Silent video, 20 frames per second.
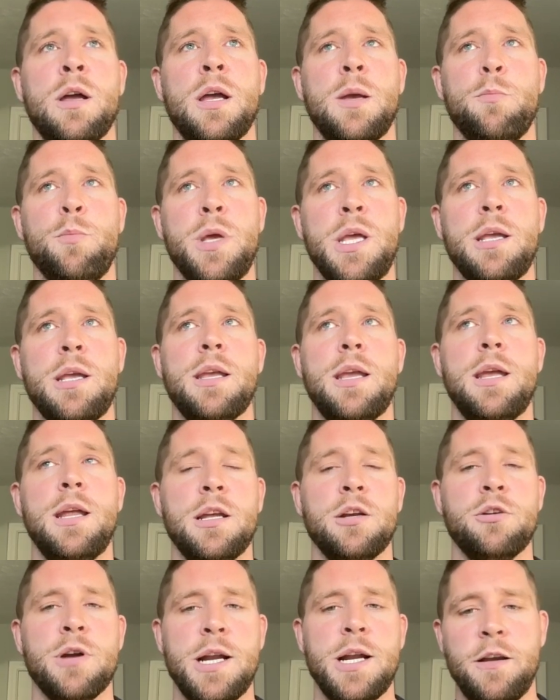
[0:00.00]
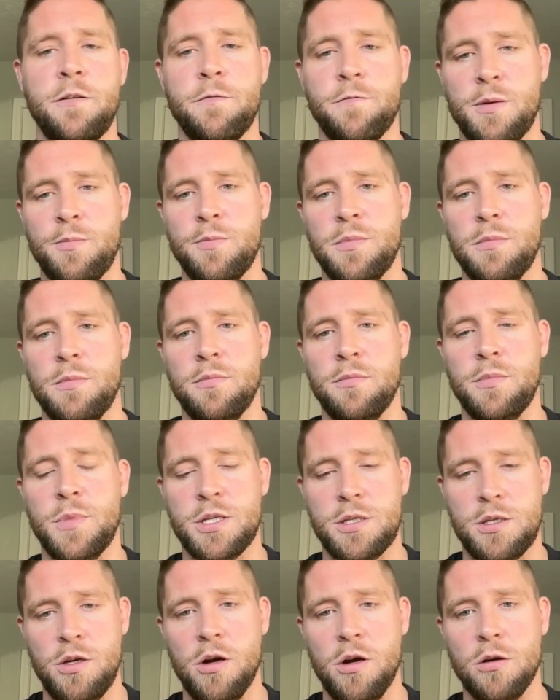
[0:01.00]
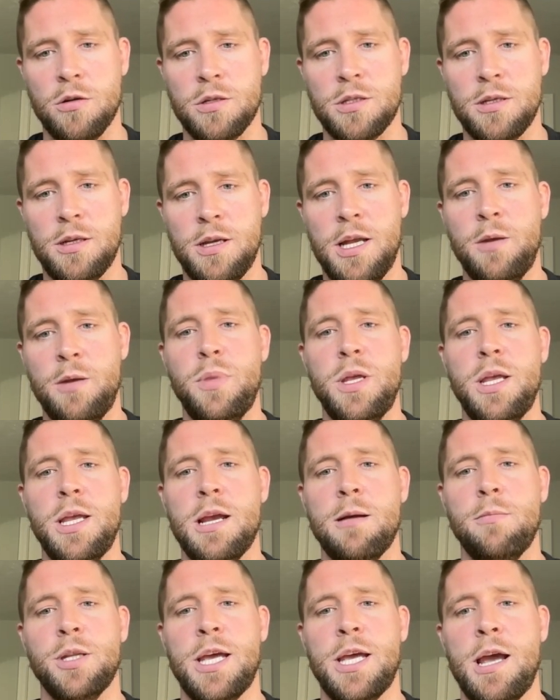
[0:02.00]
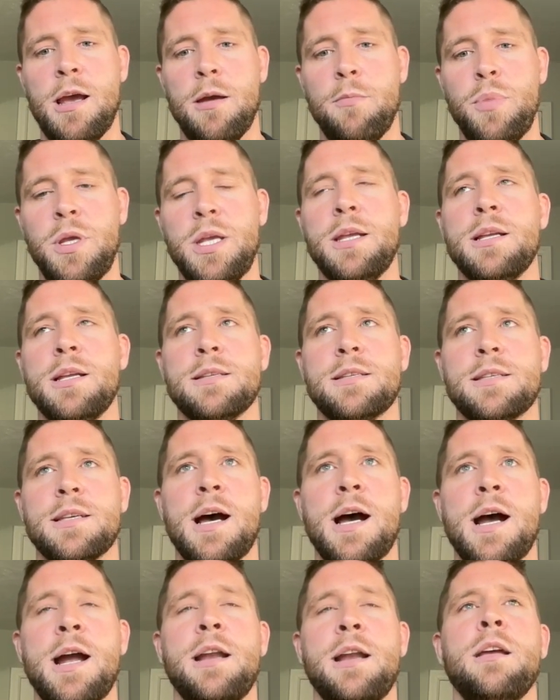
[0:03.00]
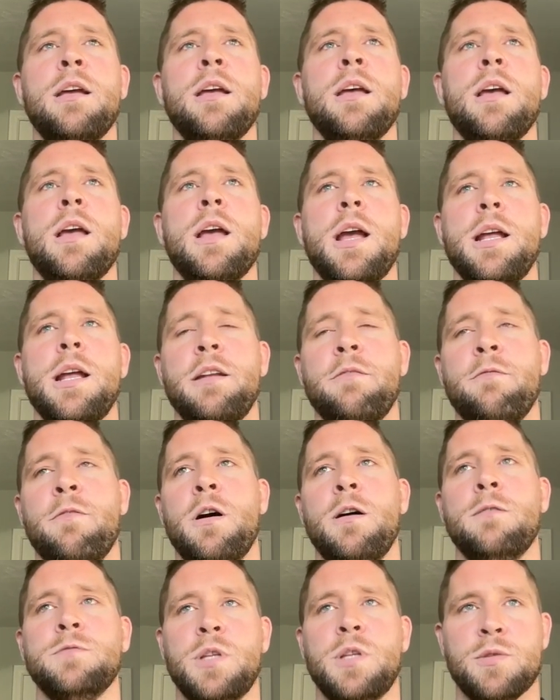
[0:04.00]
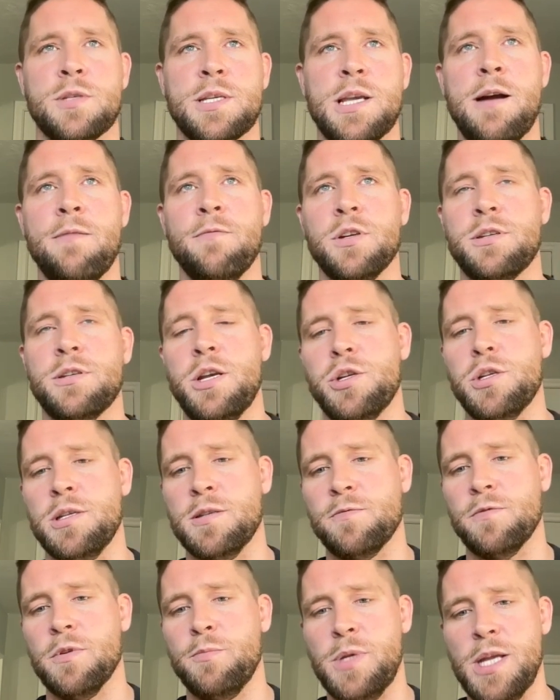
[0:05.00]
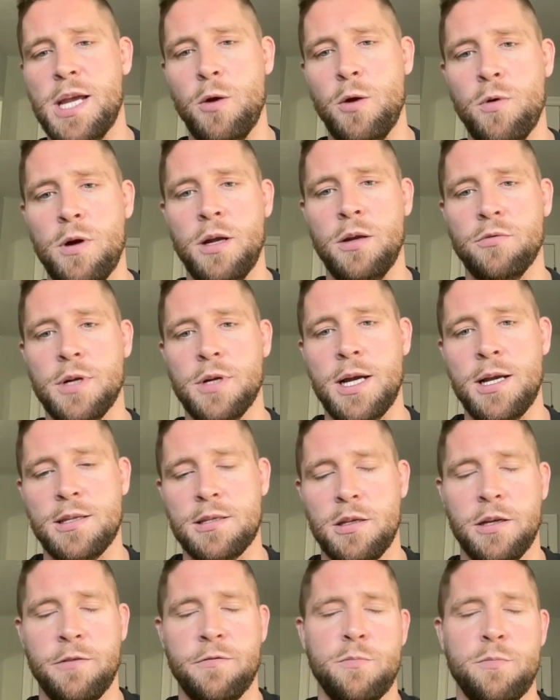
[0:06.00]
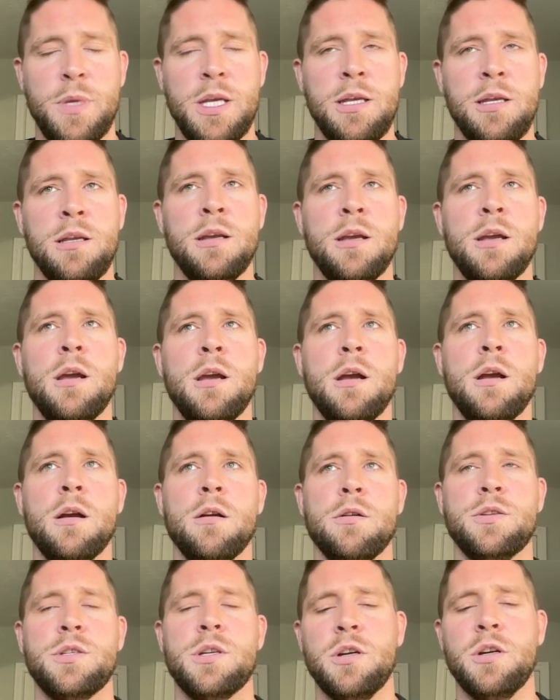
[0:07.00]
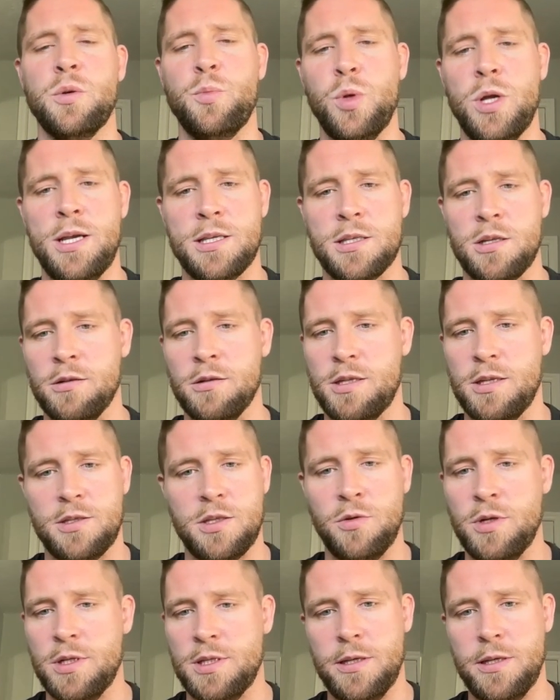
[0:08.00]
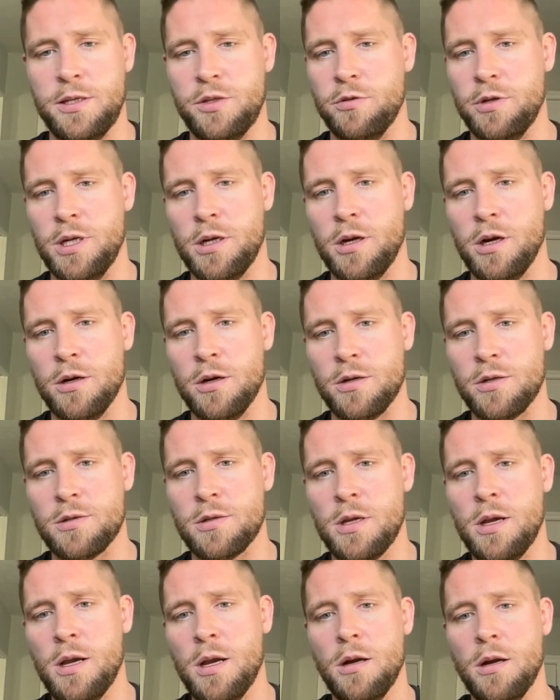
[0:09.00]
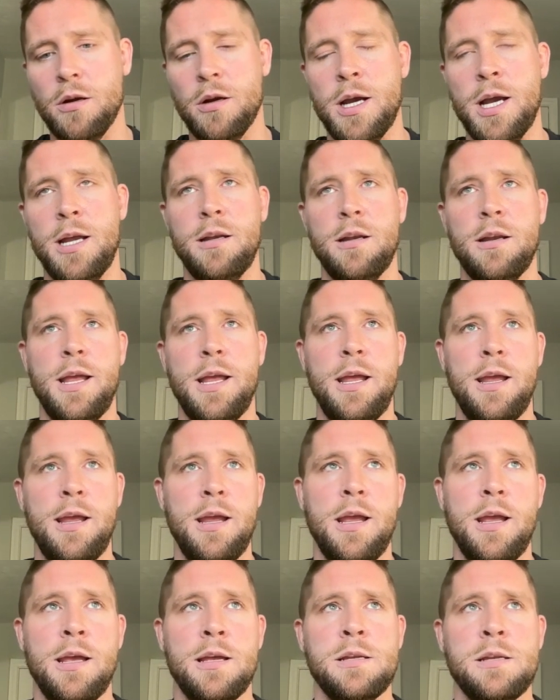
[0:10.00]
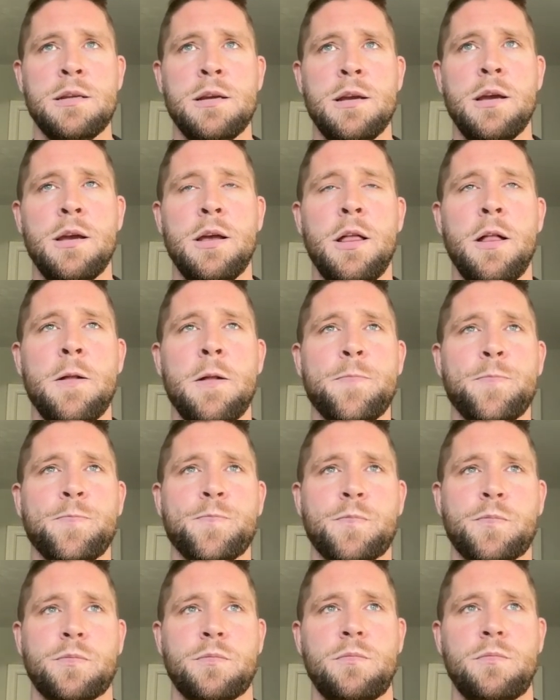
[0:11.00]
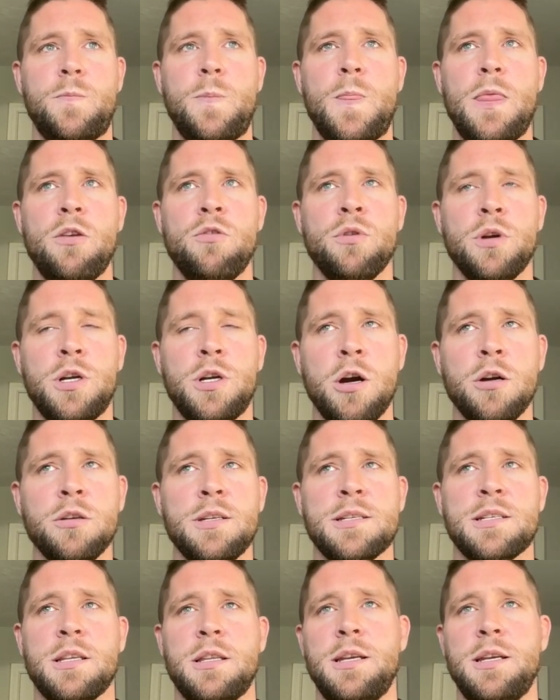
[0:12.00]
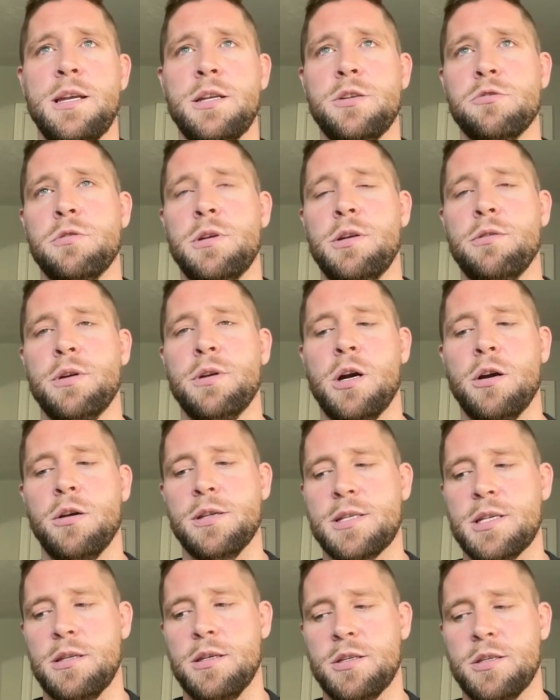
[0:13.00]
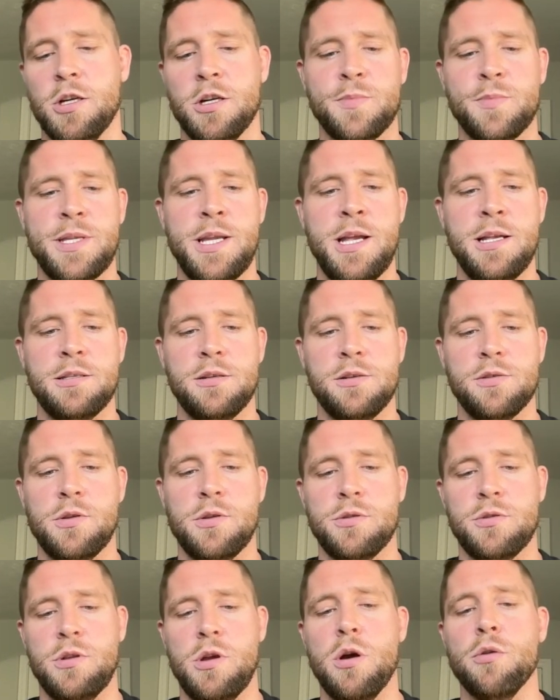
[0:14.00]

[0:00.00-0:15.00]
being integrated from the start and being able to be inside, and involved those conversations from day one, right? So like for me, return to play starts as soon as the injury occurs, right? And regardless of the injury, regardless of the circumstances, there's no